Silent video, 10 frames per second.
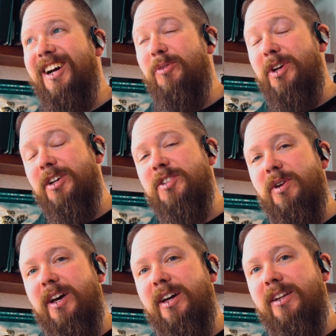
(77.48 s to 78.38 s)
We also
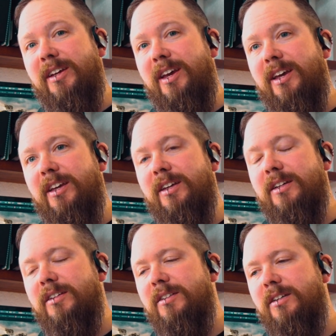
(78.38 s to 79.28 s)
had
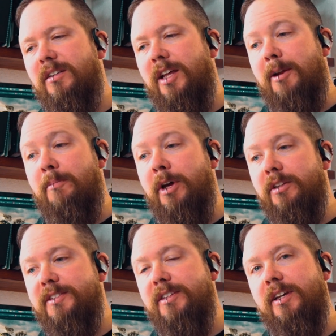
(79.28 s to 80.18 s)
a lot of
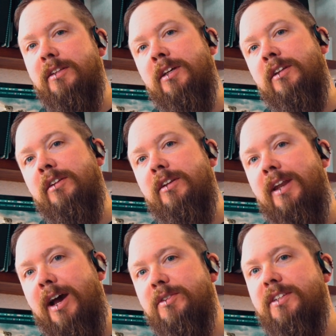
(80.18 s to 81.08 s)
melt, and then
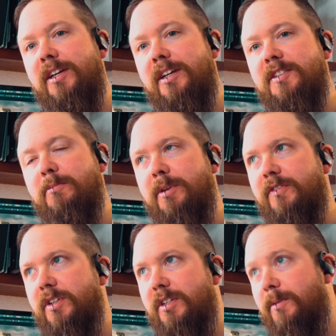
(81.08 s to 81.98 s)
now today is a bit
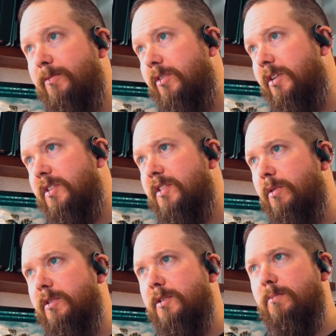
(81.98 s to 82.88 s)
of a deep freeze.
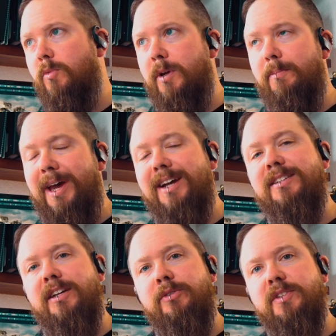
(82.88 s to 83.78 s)
So it went back
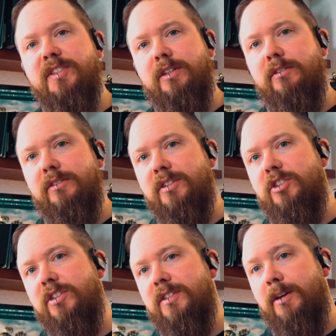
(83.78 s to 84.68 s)
down to single
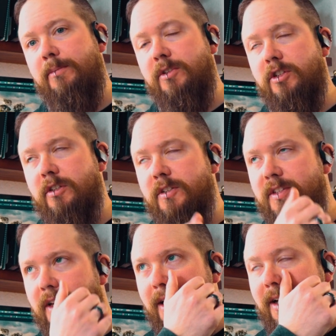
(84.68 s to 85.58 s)
digit
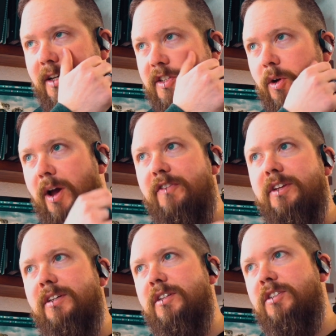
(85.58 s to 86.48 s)
temperatures. So
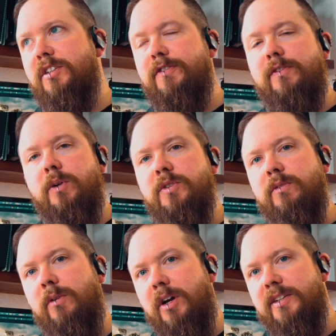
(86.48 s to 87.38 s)
everything is just
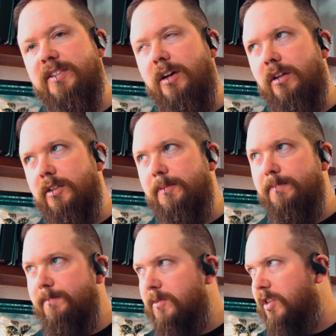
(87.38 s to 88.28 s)
frozen rock solid.
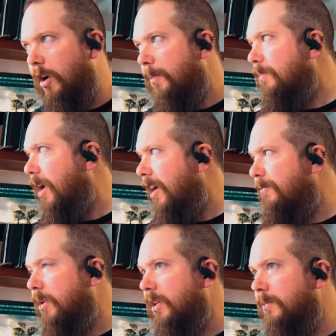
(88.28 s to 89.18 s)
So
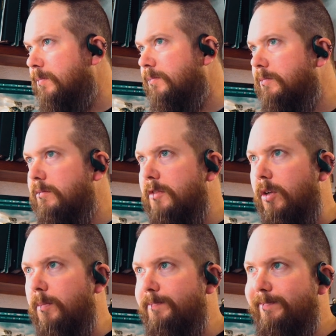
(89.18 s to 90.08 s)
I've been, you
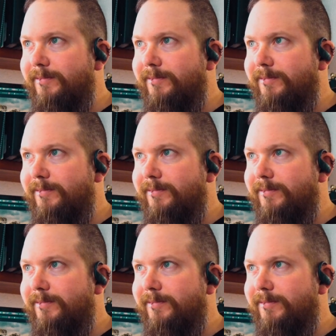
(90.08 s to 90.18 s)
know,